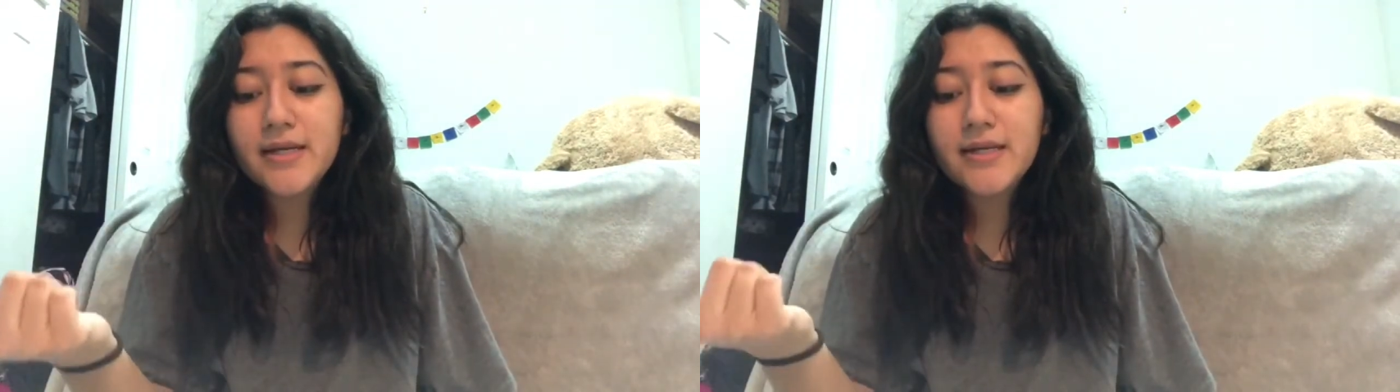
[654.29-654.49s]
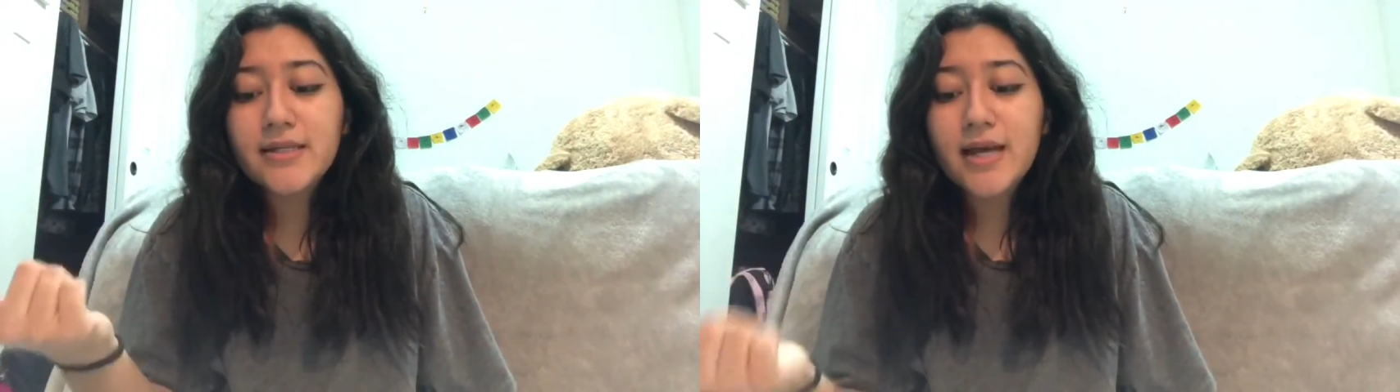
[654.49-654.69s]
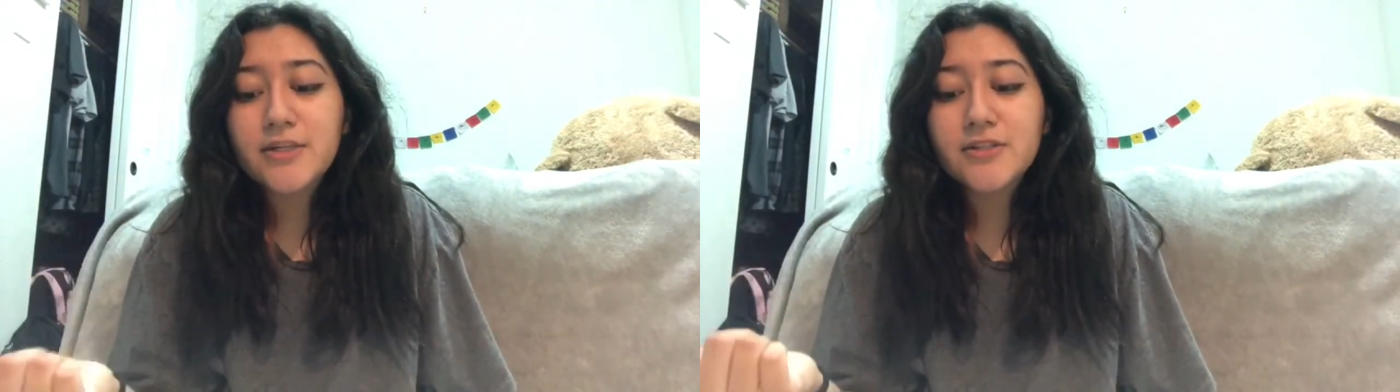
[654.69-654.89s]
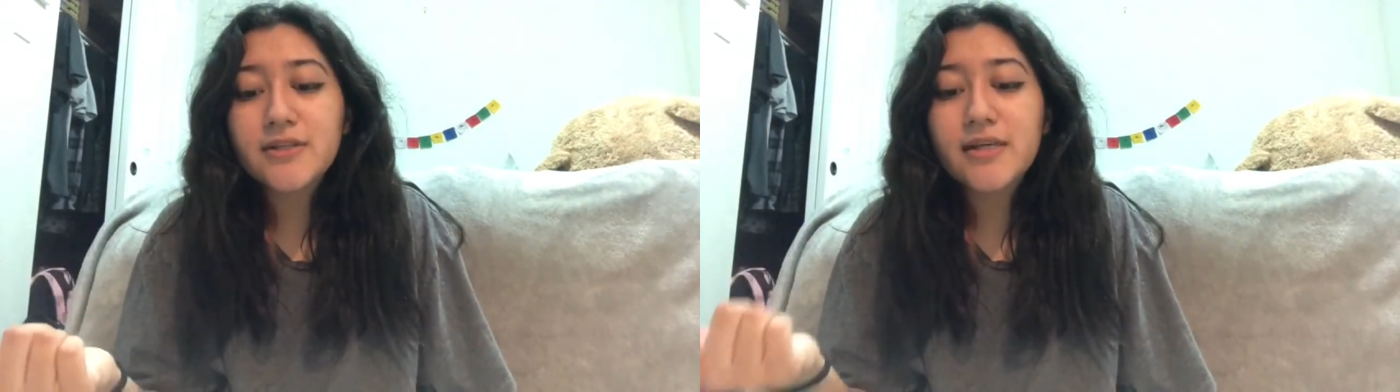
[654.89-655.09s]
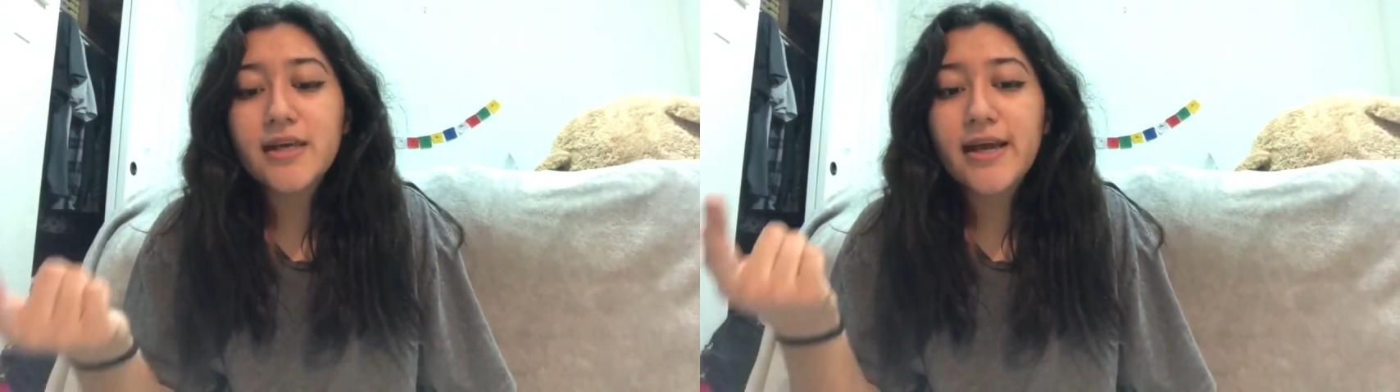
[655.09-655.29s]
and
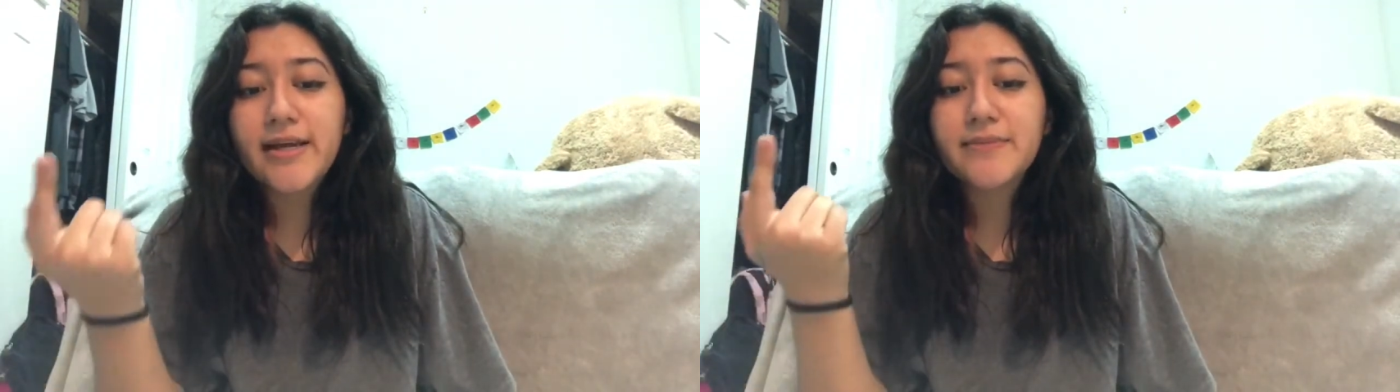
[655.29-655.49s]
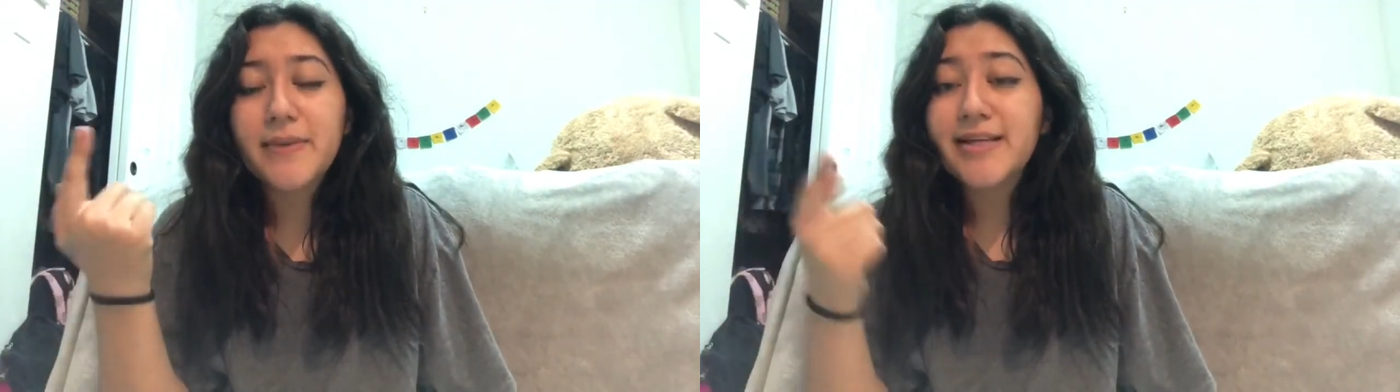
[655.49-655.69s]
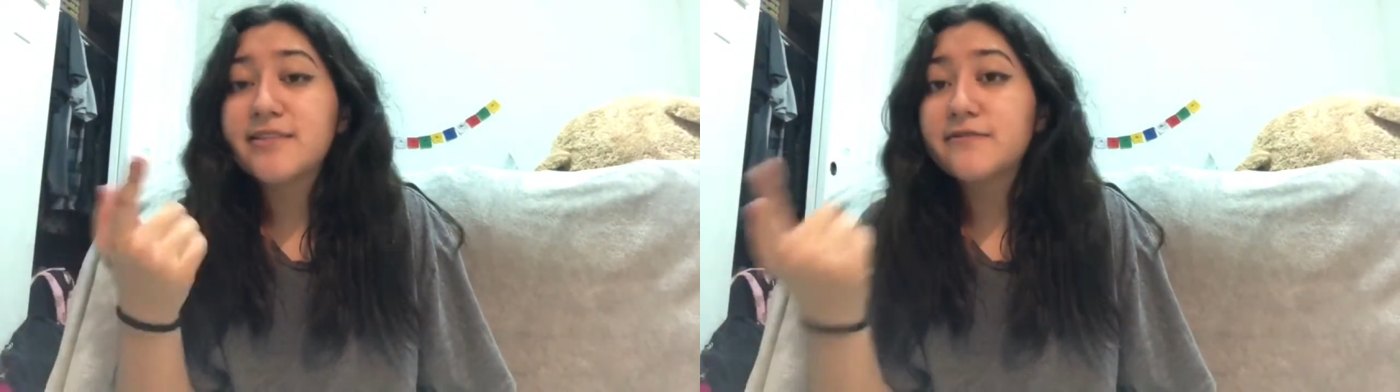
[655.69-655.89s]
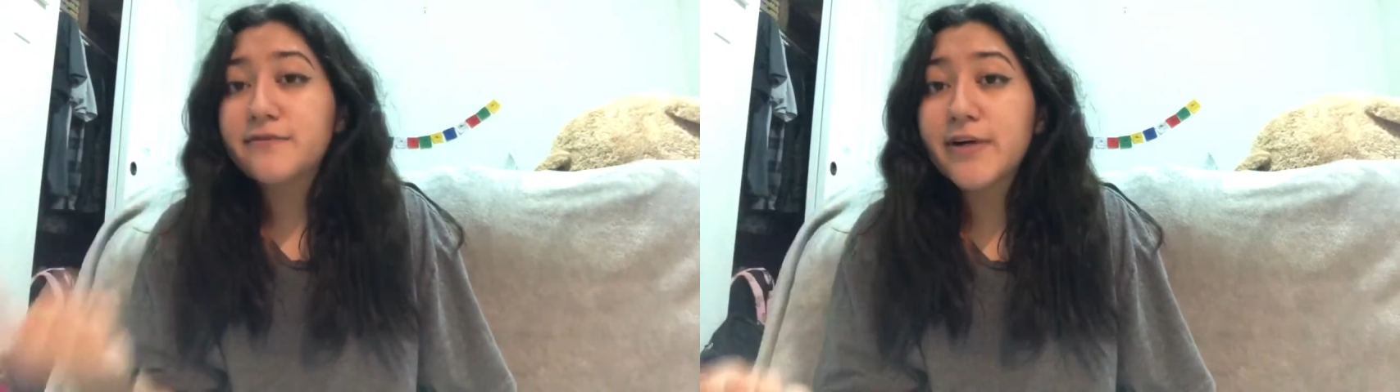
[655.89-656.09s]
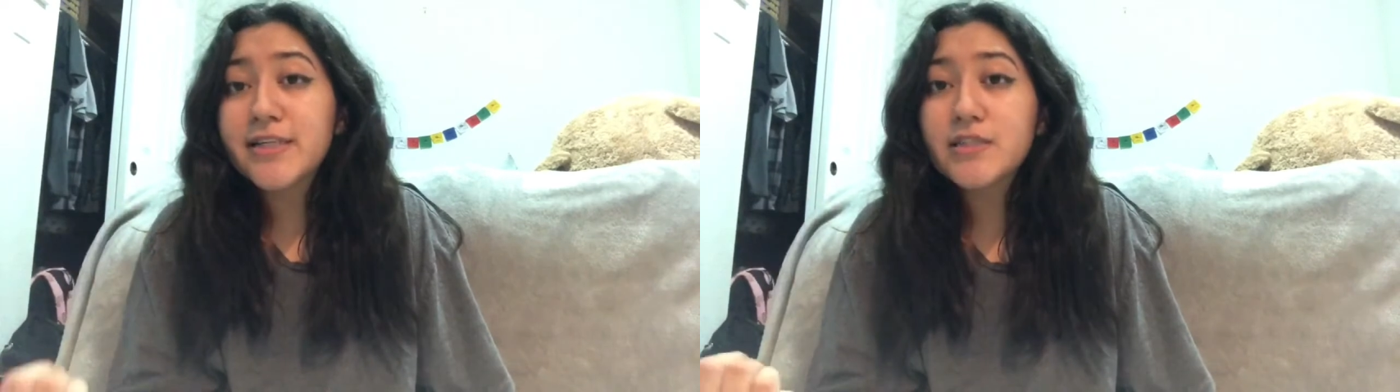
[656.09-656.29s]
Ashley and Mike's
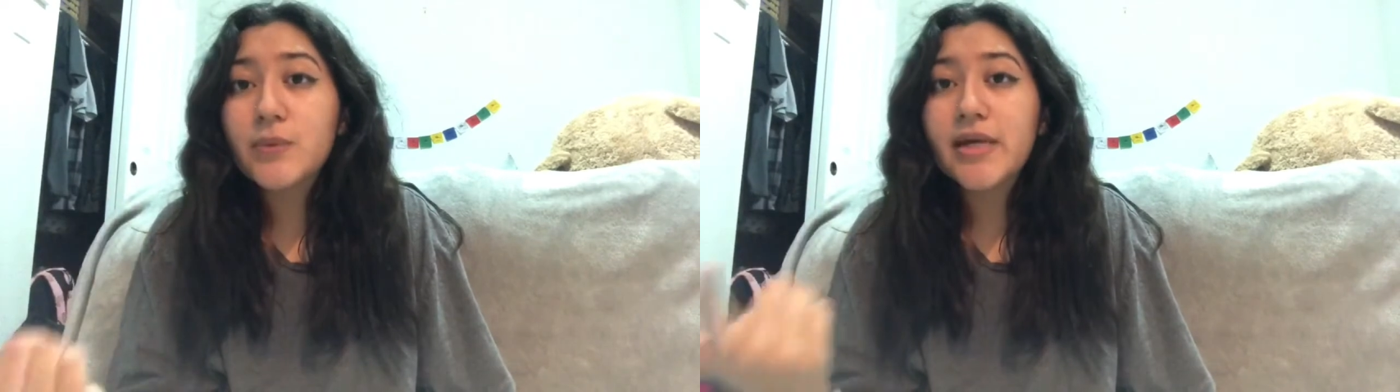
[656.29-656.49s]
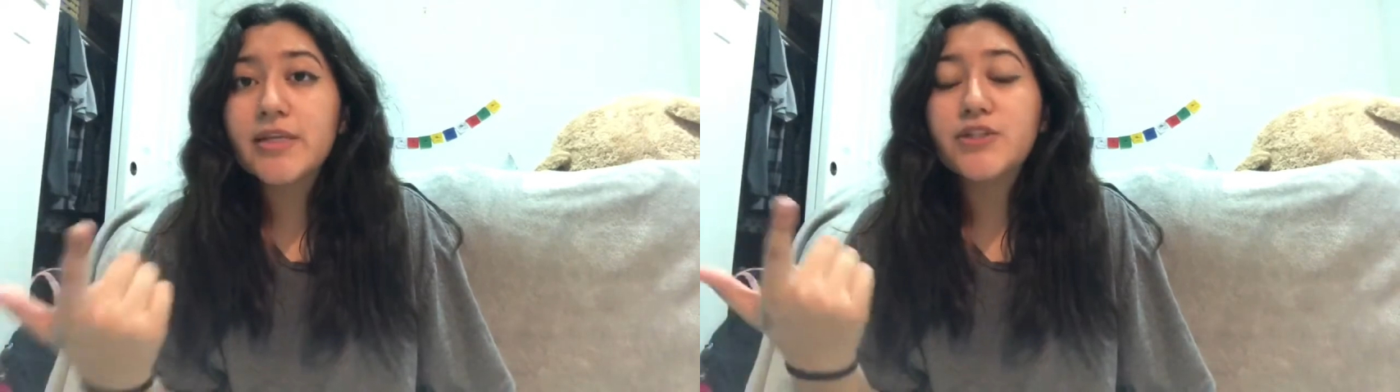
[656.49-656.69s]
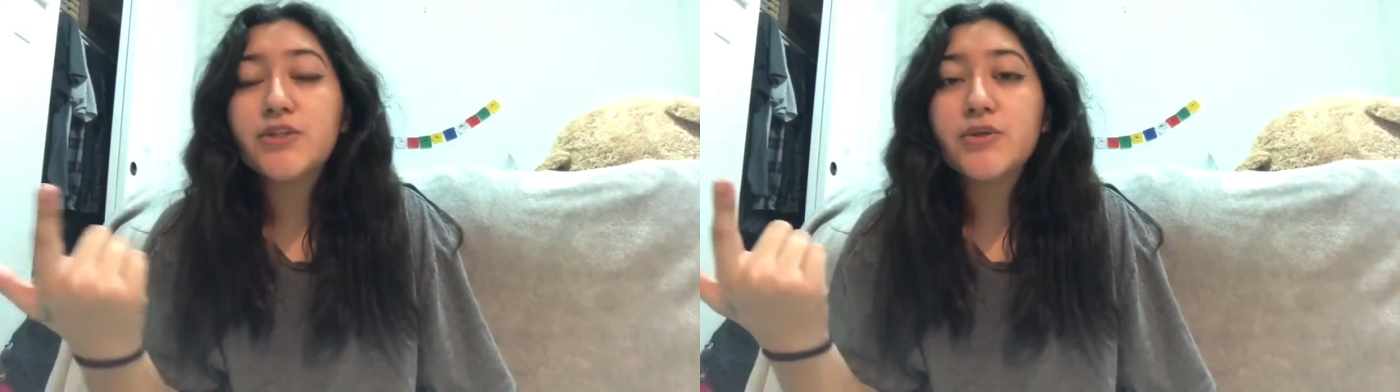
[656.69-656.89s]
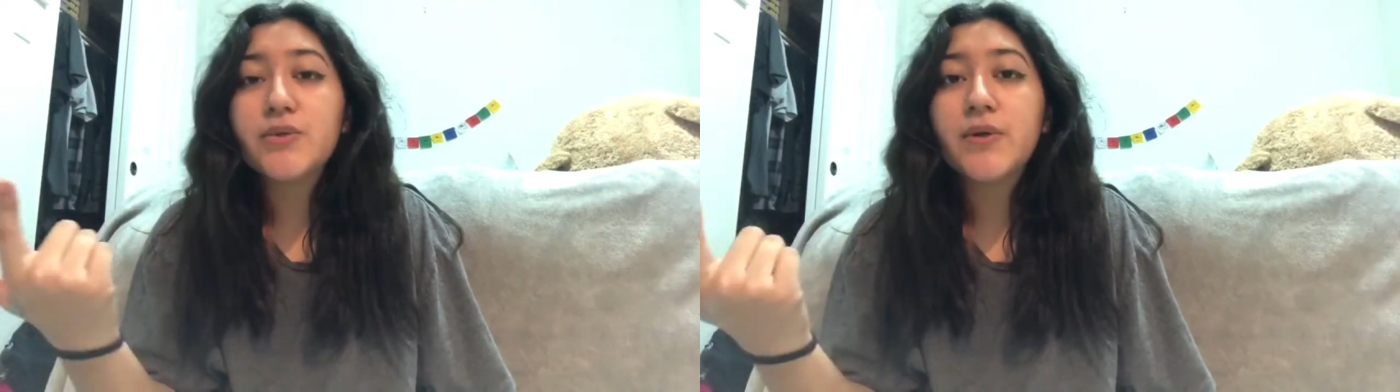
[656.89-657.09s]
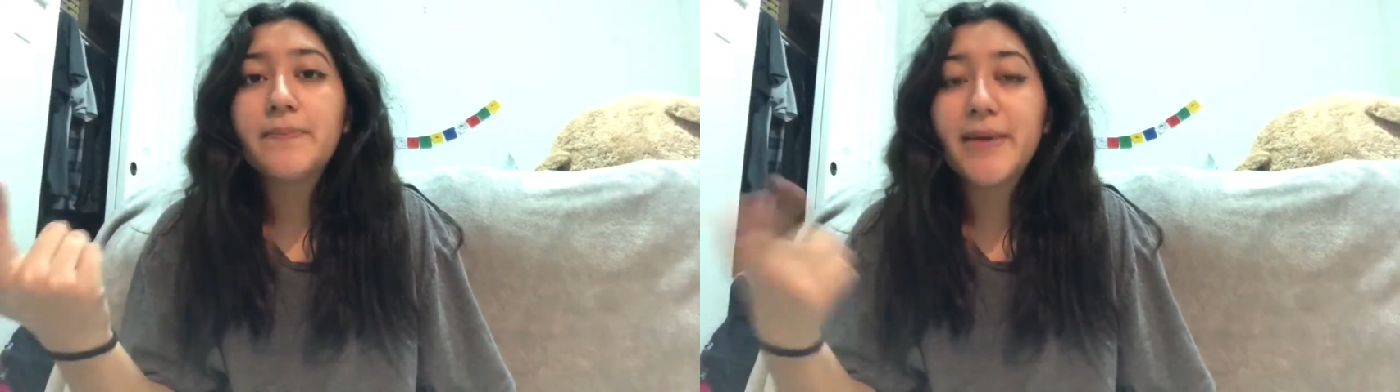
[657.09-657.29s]
friends went
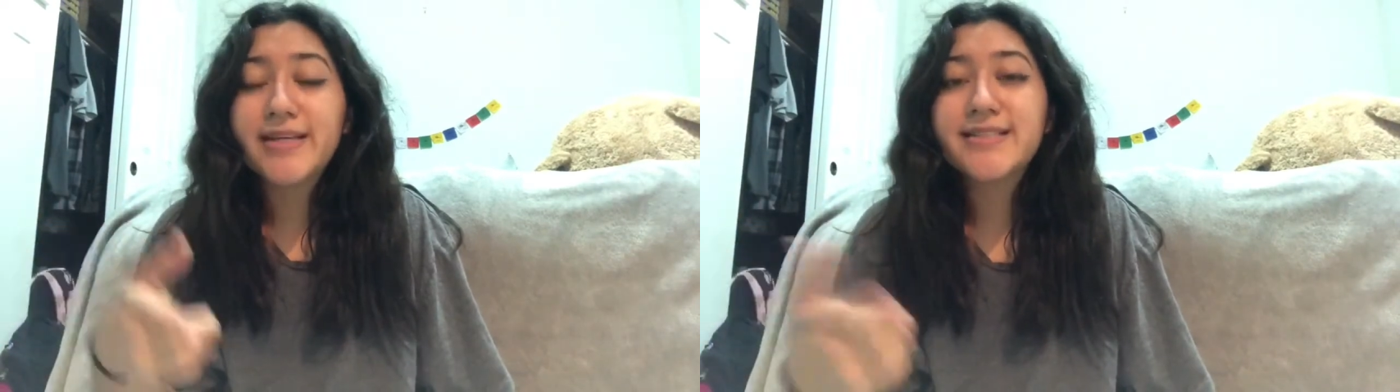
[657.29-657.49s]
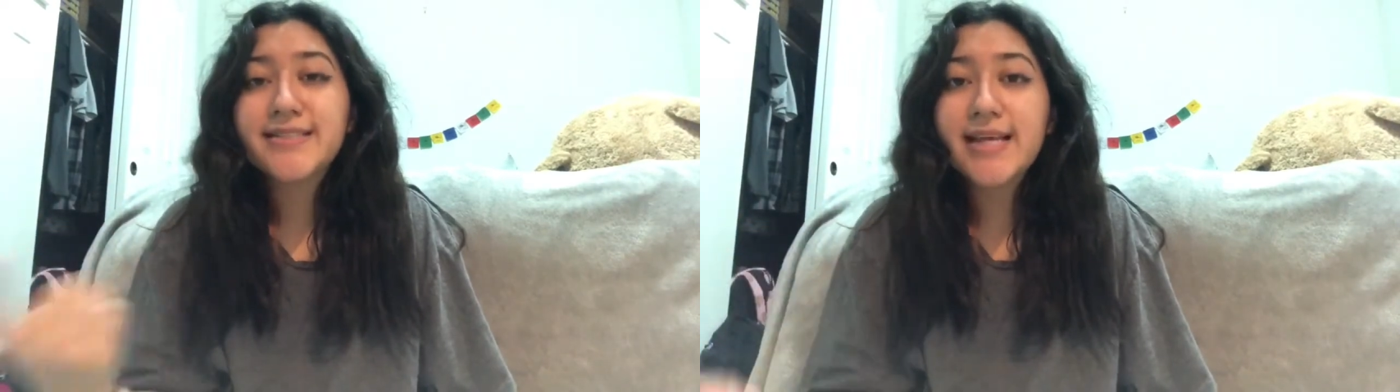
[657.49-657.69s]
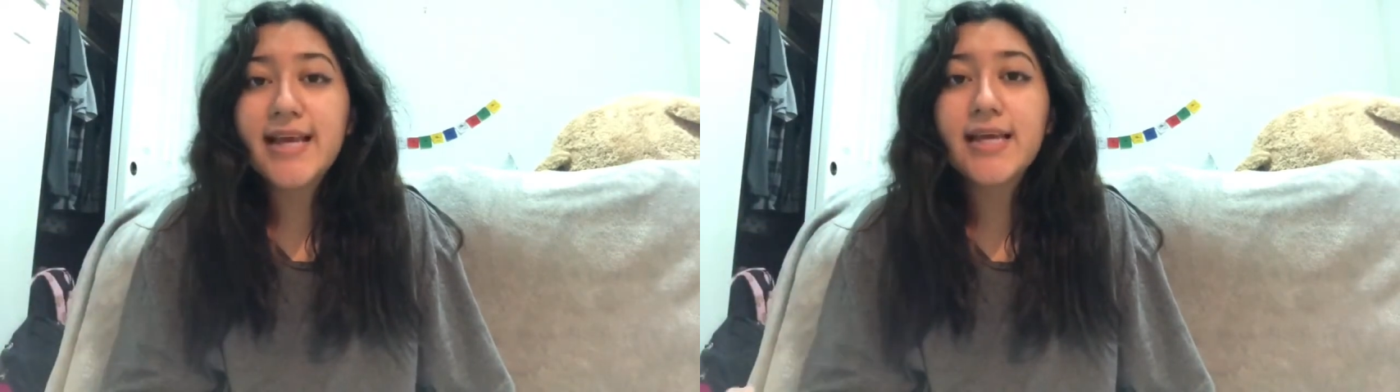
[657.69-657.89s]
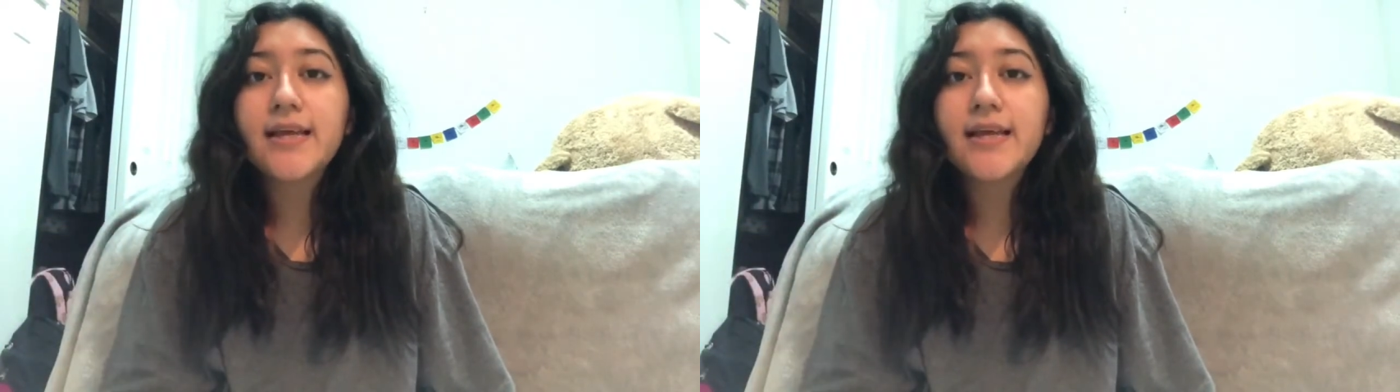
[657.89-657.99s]
into Mike's tent,